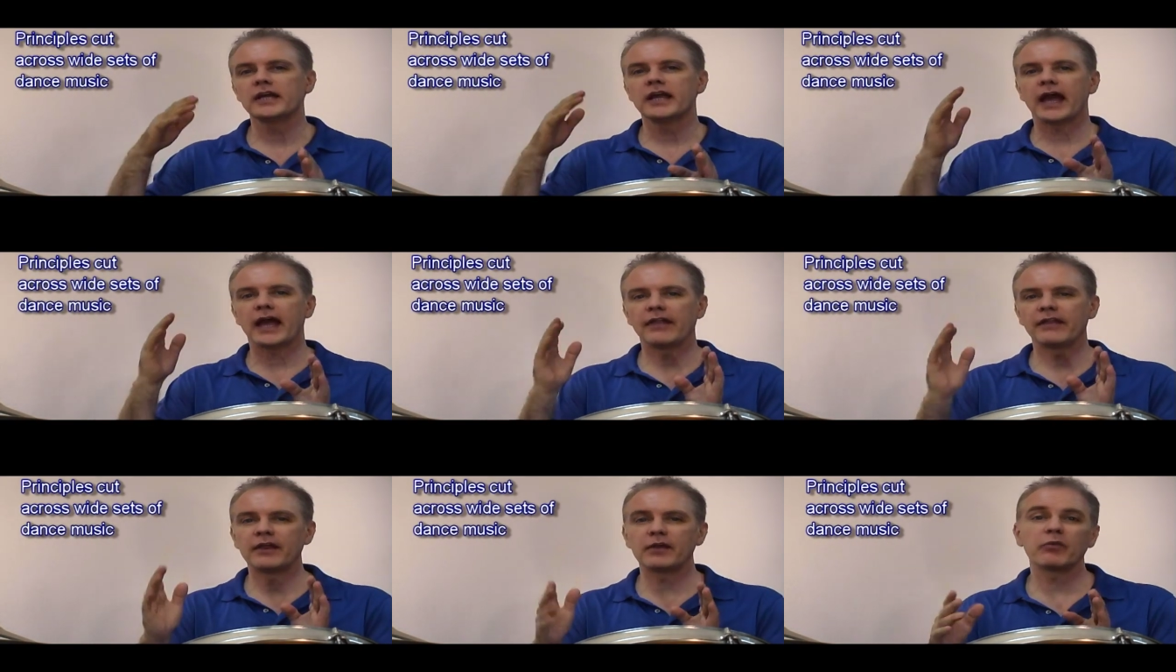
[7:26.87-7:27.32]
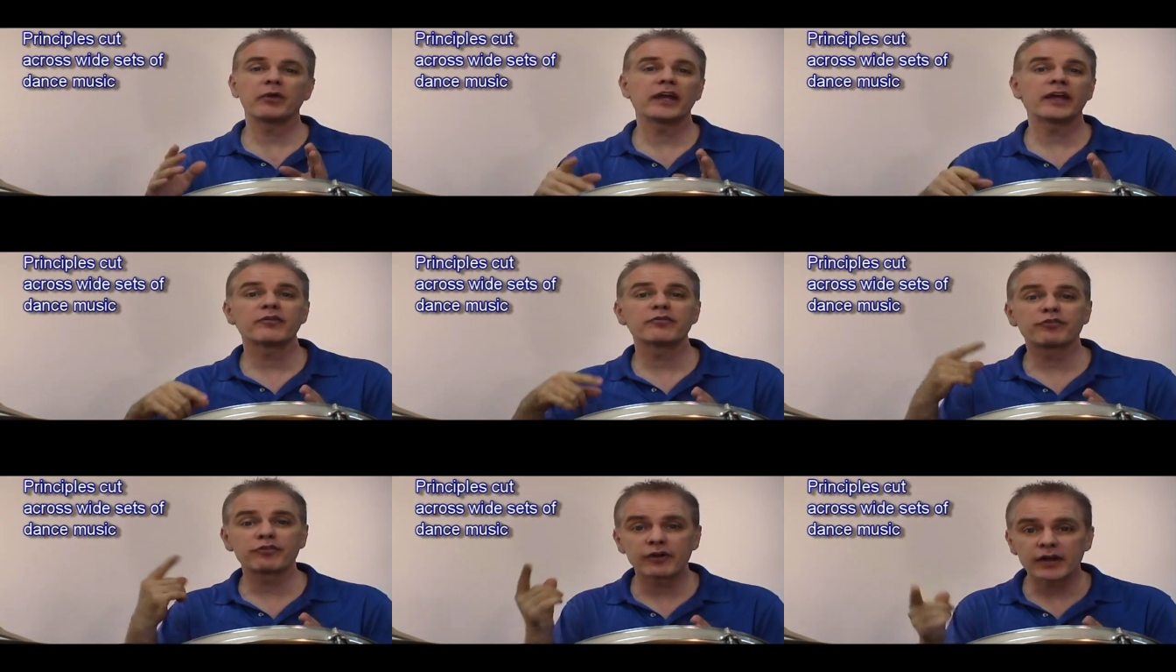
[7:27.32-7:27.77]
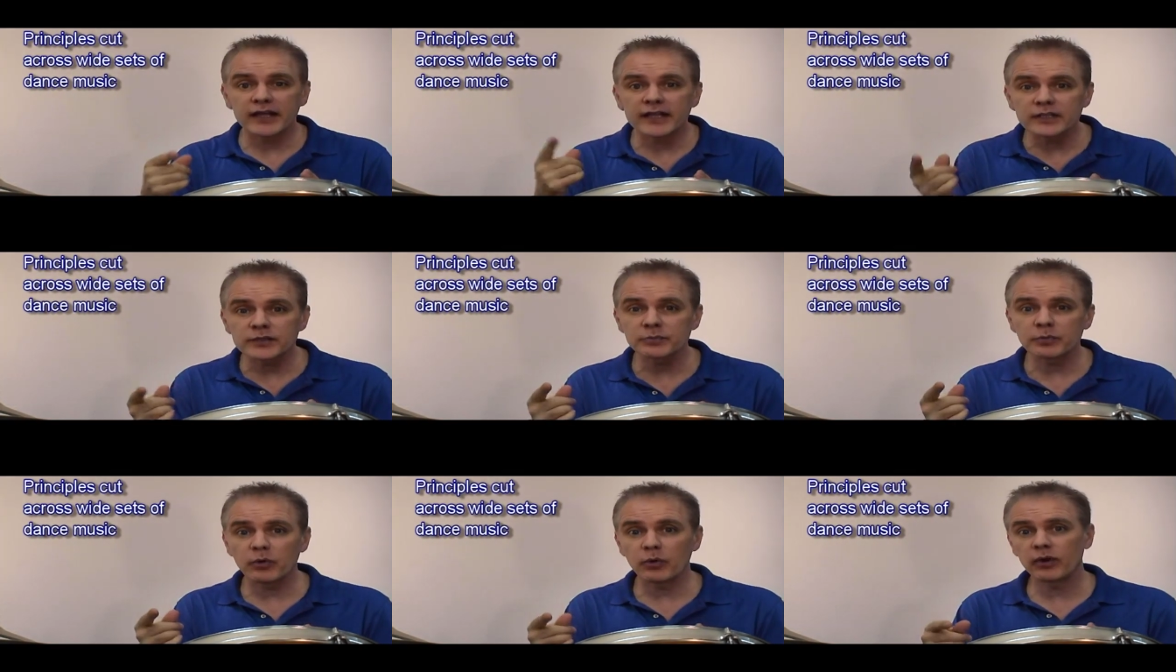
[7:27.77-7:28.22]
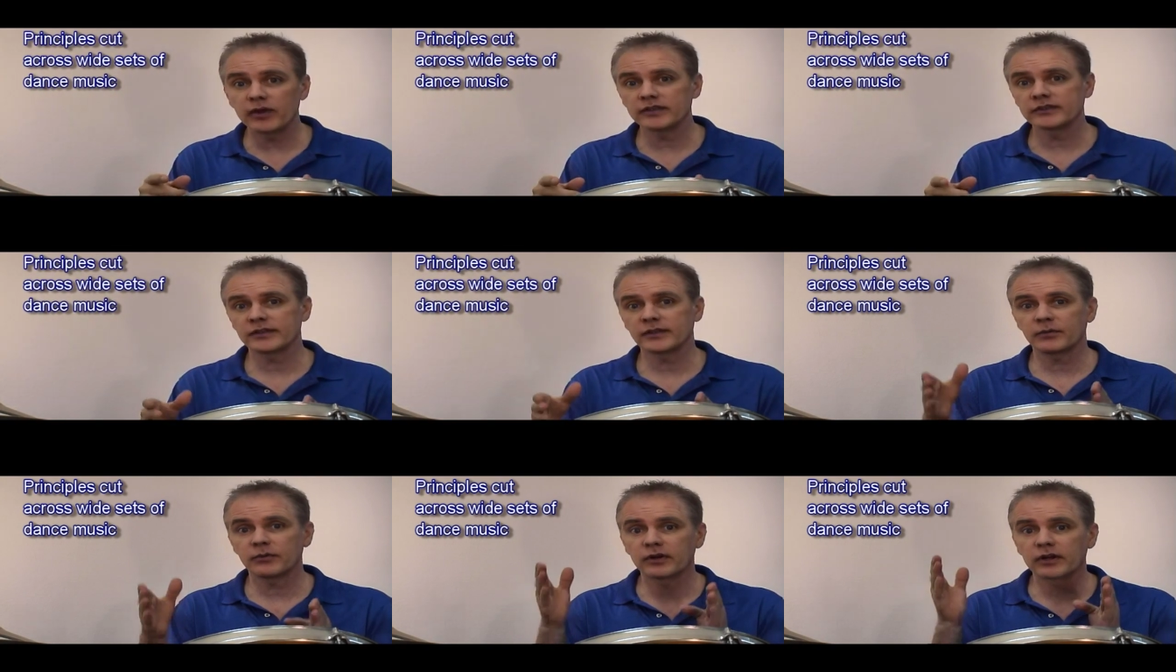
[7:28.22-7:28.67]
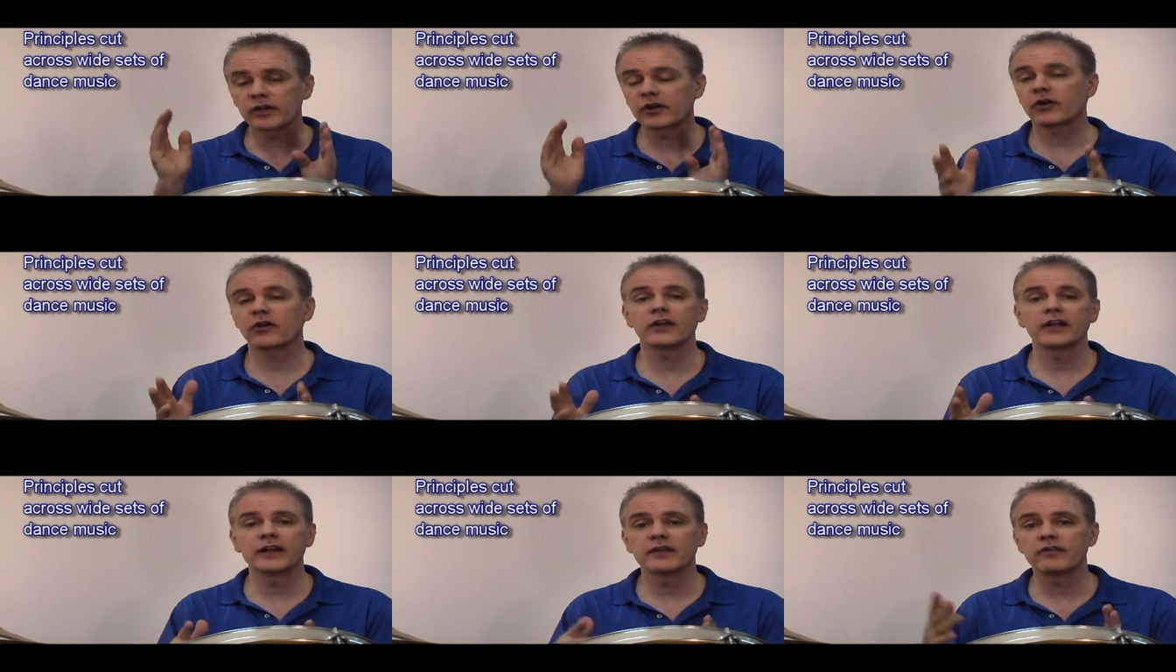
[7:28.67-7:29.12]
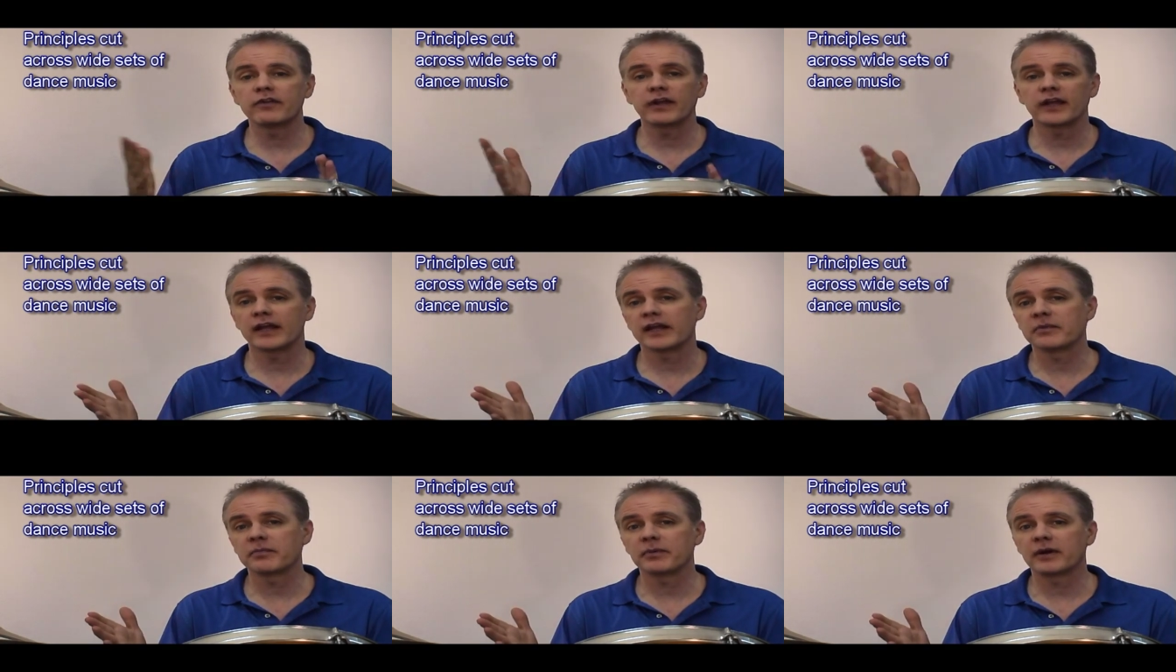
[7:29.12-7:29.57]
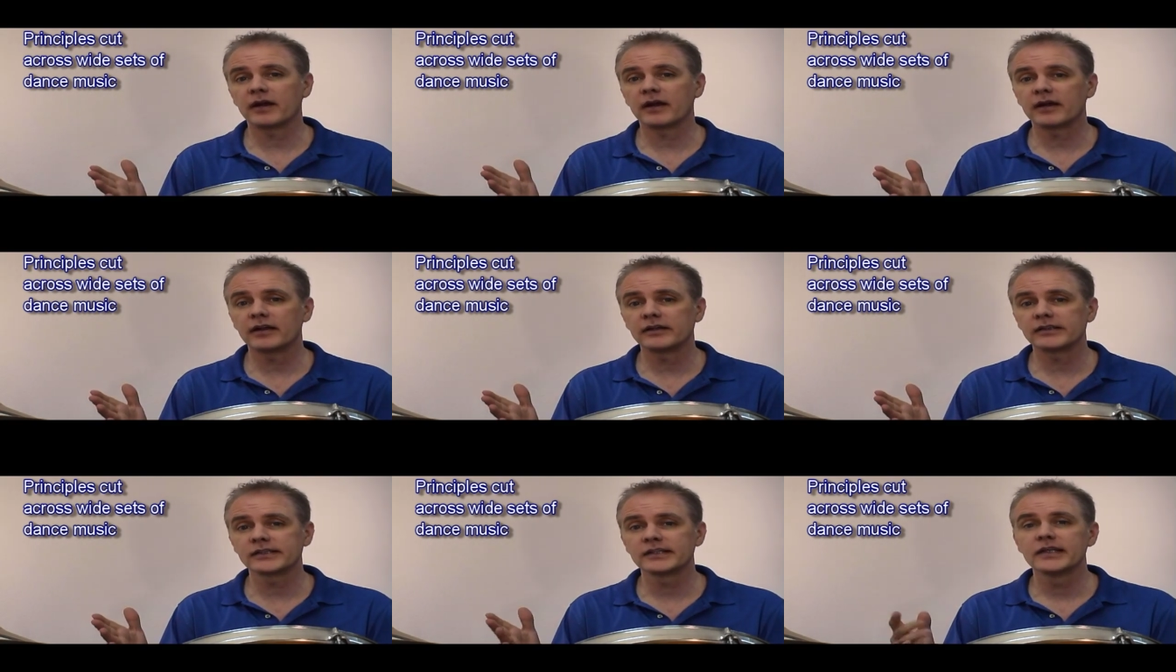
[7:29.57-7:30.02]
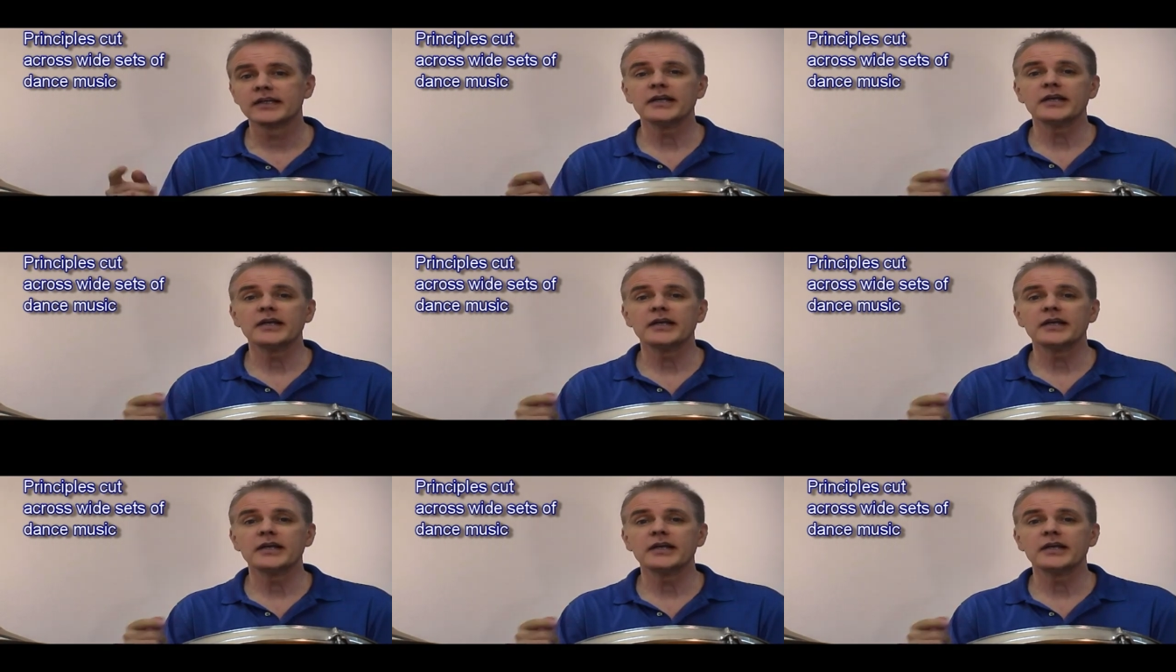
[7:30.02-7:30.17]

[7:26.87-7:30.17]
and then we had phrase points that were occurring every 8 bars.